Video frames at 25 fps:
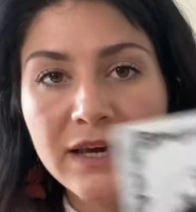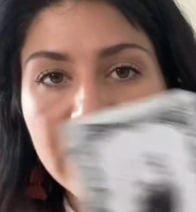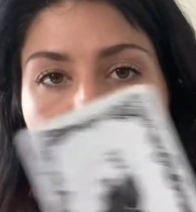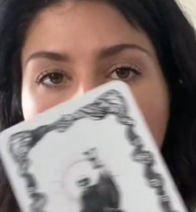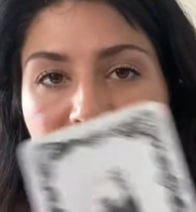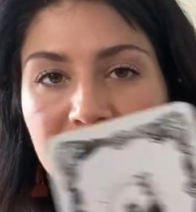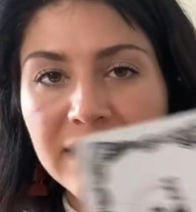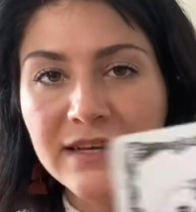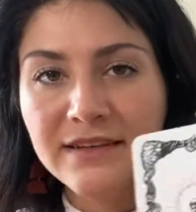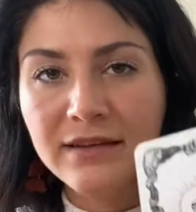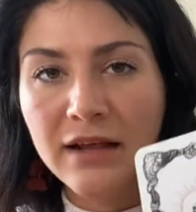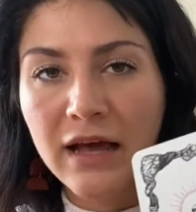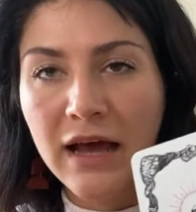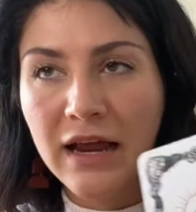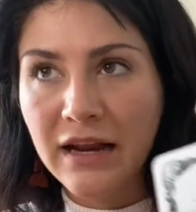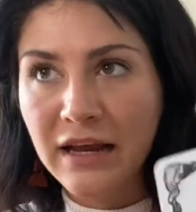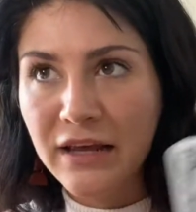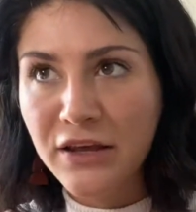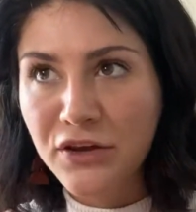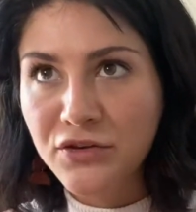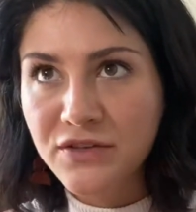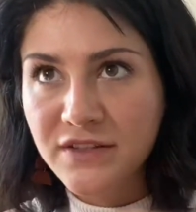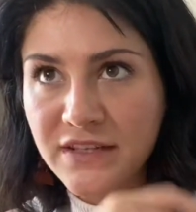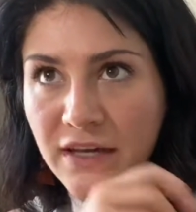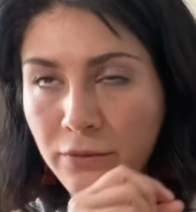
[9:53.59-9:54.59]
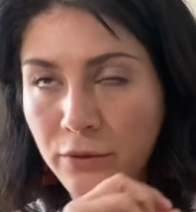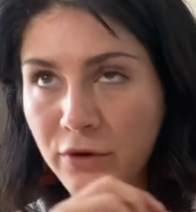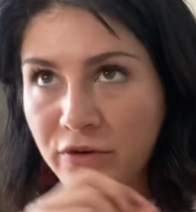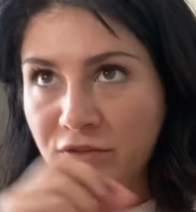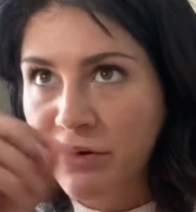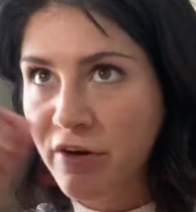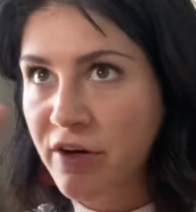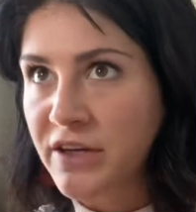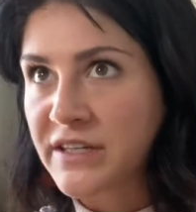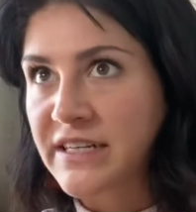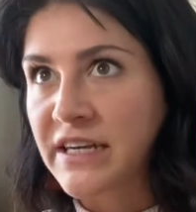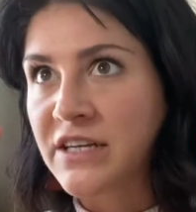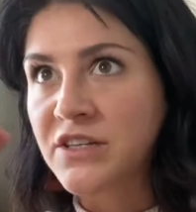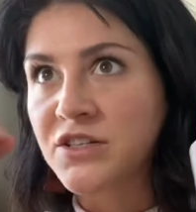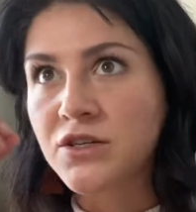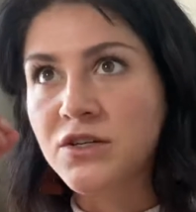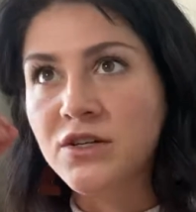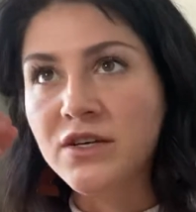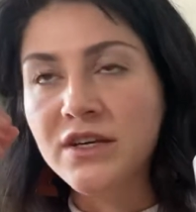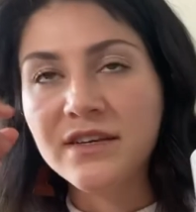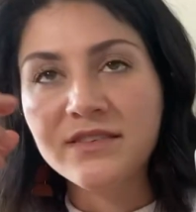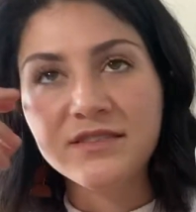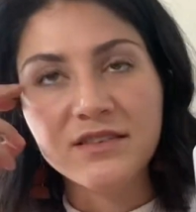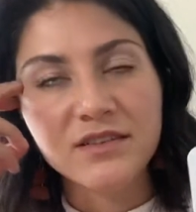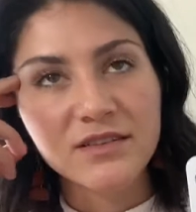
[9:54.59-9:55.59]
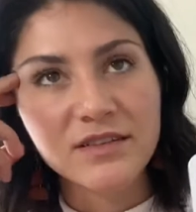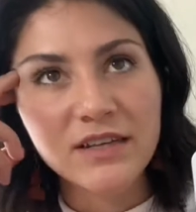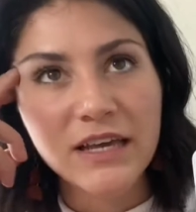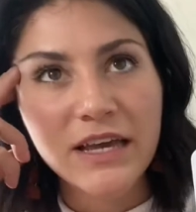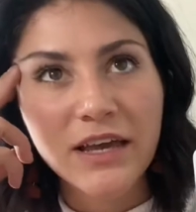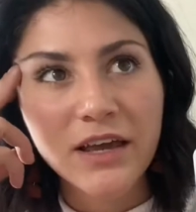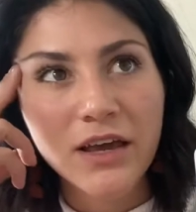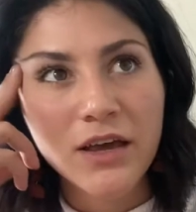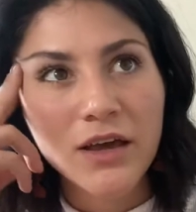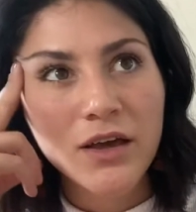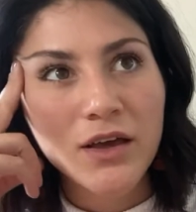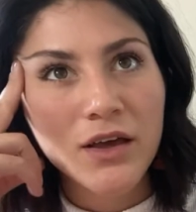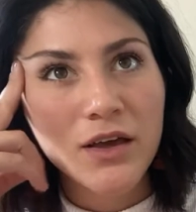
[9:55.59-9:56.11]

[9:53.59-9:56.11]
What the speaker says: And I use that word very intentionally because it's like